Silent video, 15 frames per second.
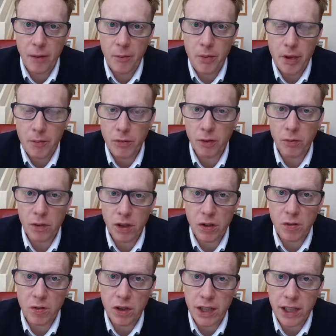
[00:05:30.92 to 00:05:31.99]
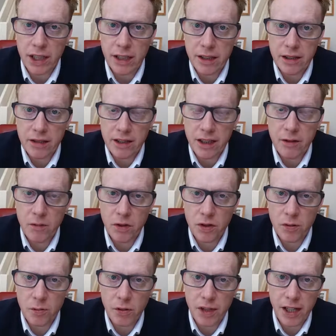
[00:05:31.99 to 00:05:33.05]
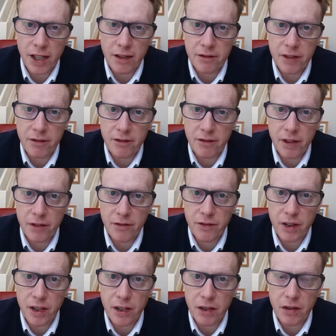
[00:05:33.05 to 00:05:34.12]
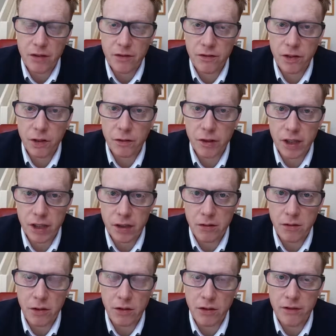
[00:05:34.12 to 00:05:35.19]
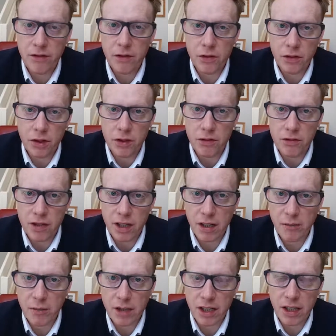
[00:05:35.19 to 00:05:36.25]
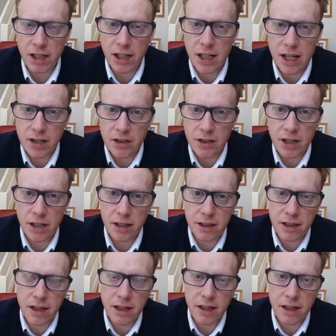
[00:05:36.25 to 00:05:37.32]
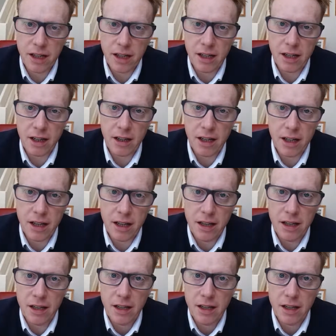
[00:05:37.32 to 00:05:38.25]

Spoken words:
people will only see what you're putting out if they are following you, or if you're using particular hashtags that they're